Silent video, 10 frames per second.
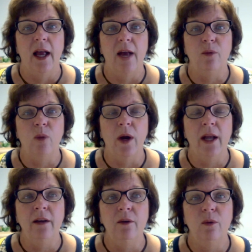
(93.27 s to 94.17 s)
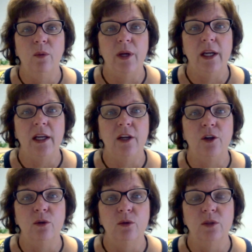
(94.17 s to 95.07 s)
And when we
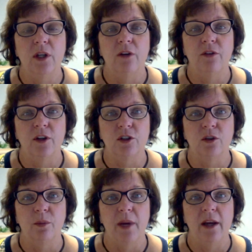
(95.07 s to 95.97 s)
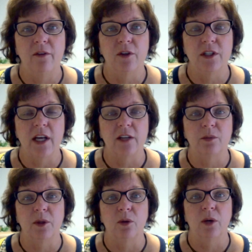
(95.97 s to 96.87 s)
use a functional behavior
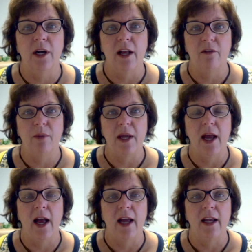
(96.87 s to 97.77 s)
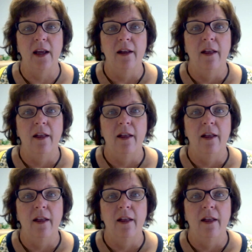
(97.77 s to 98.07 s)
assessment, or an FBA,